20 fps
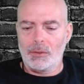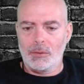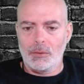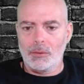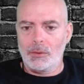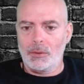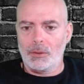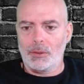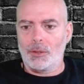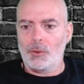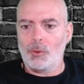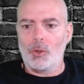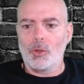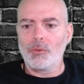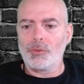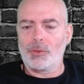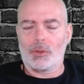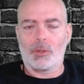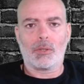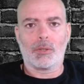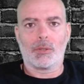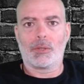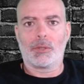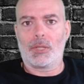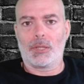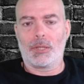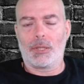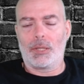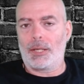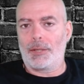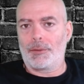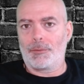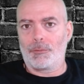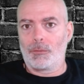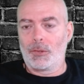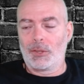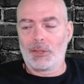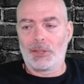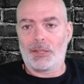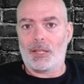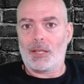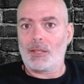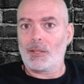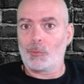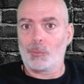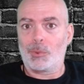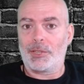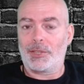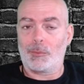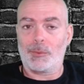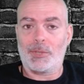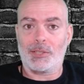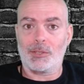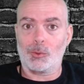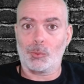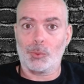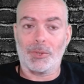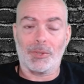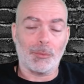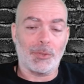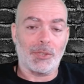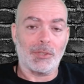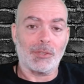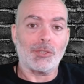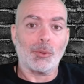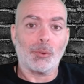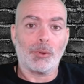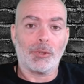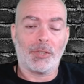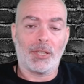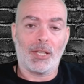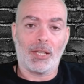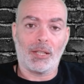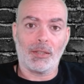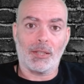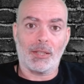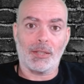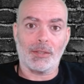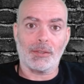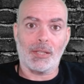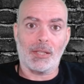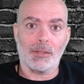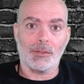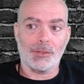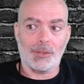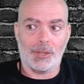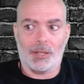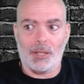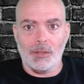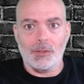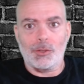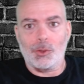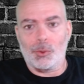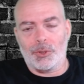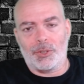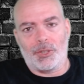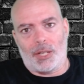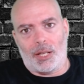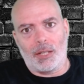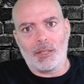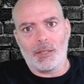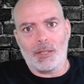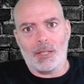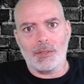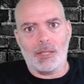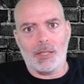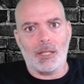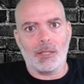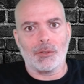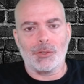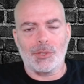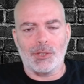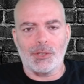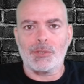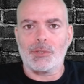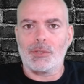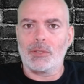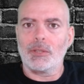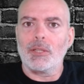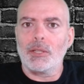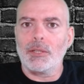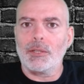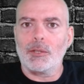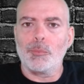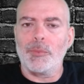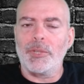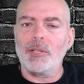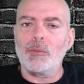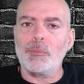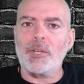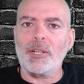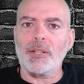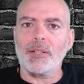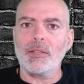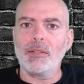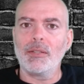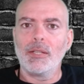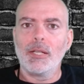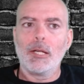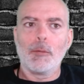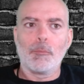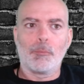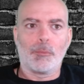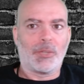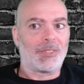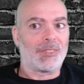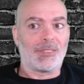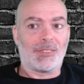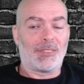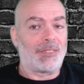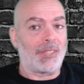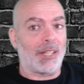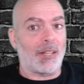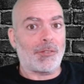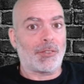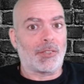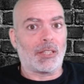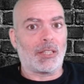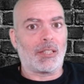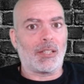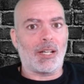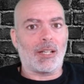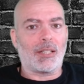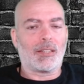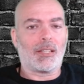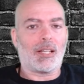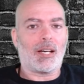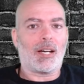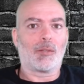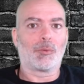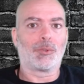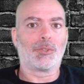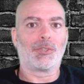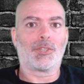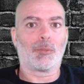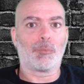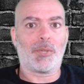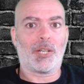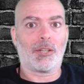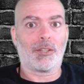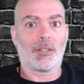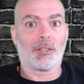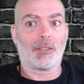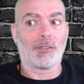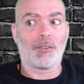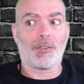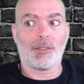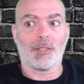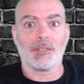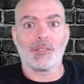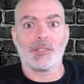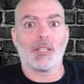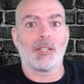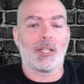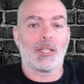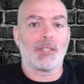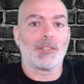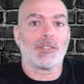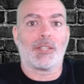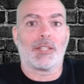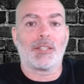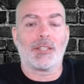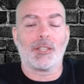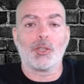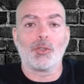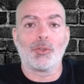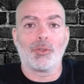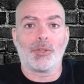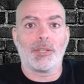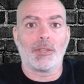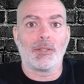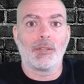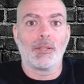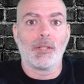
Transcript: You know, overall, you really can't complain about this wheel. I mean, it's $289. Again, $289 isn't a little bit of money, but it's definitely not a lot when you're comparing other things against like the Grid.